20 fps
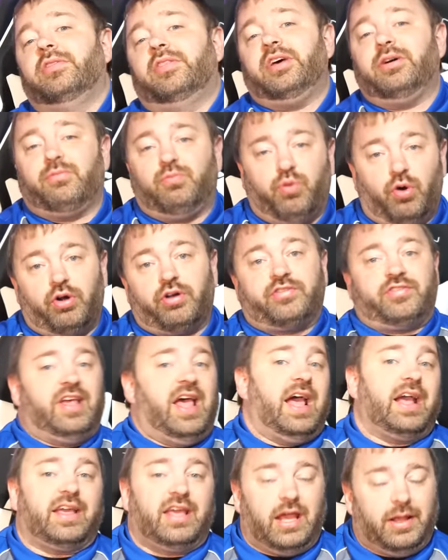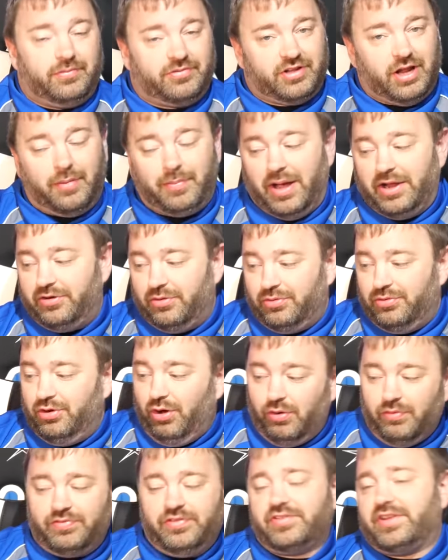that works at gamestop i don't
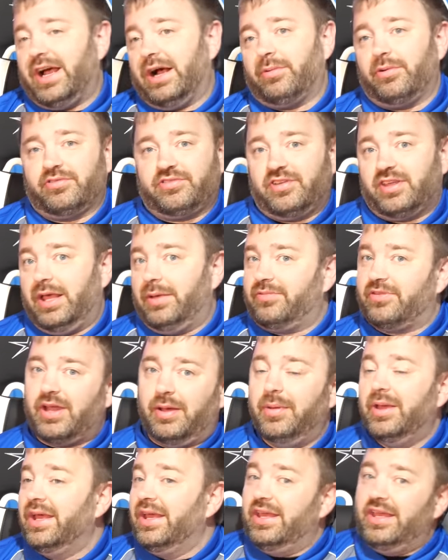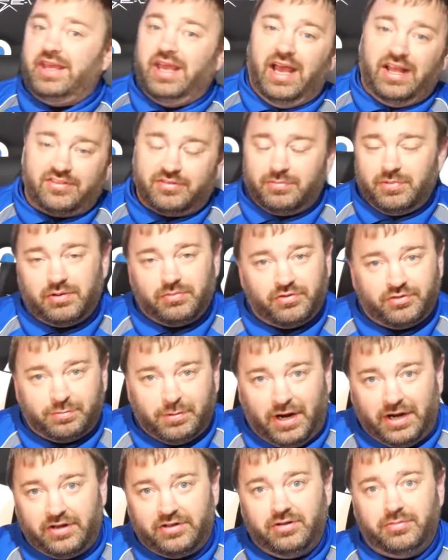know if this guy works at gamestop he hasn't been
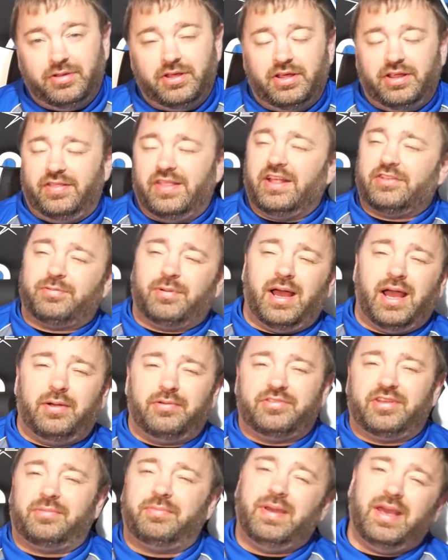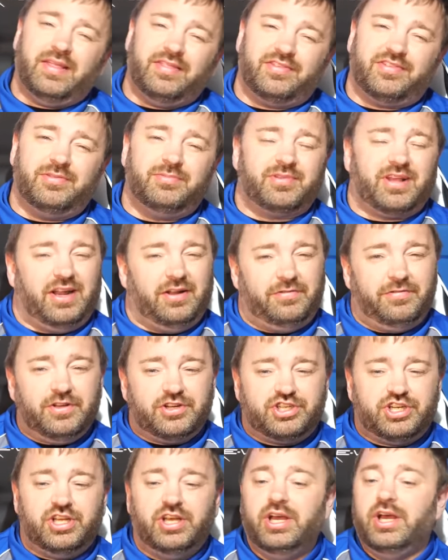responding to me and that's why i was like man this seems kind of
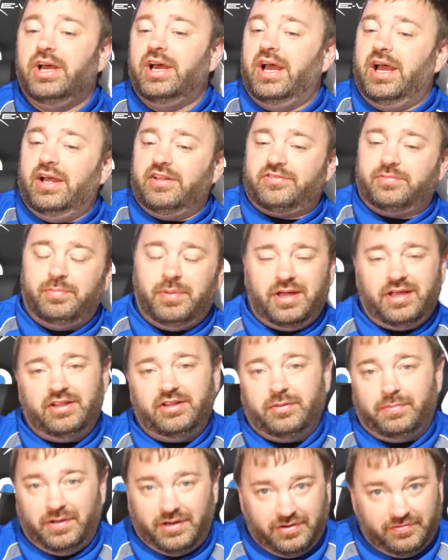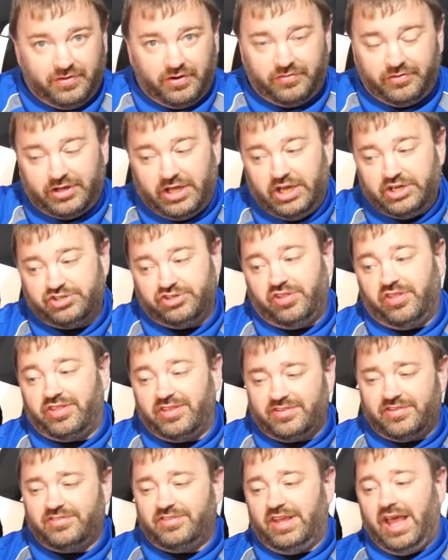fishy hence my independent verification that
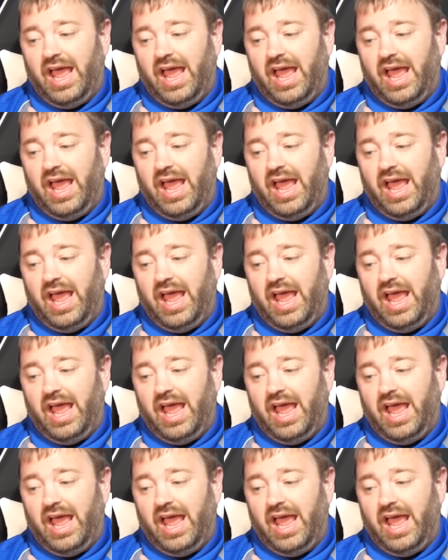this is